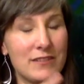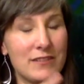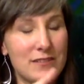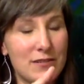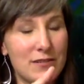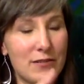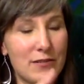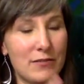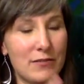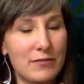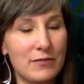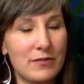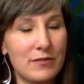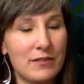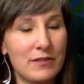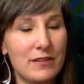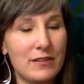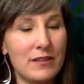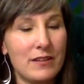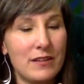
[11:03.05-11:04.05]
So
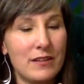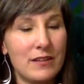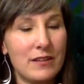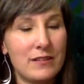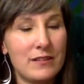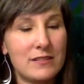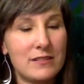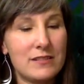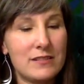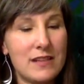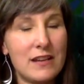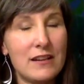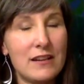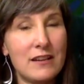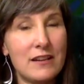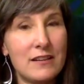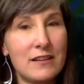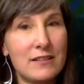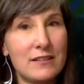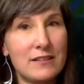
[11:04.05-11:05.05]
set
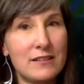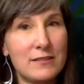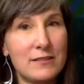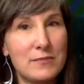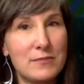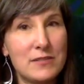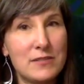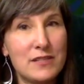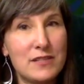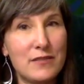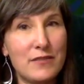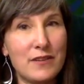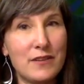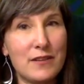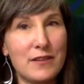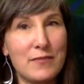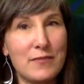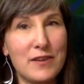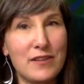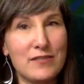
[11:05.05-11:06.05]
a specific
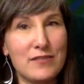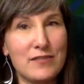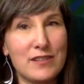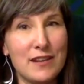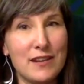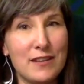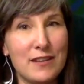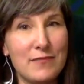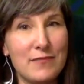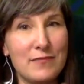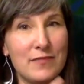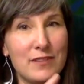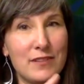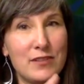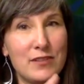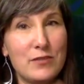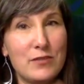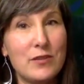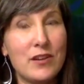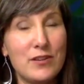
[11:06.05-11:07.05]
amount of time,
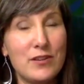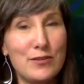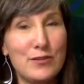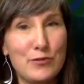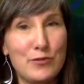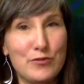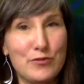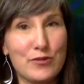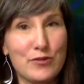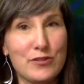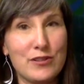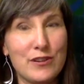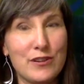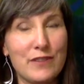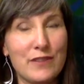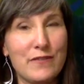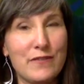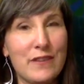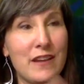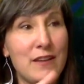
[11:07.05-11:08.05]
do it on neutral turf.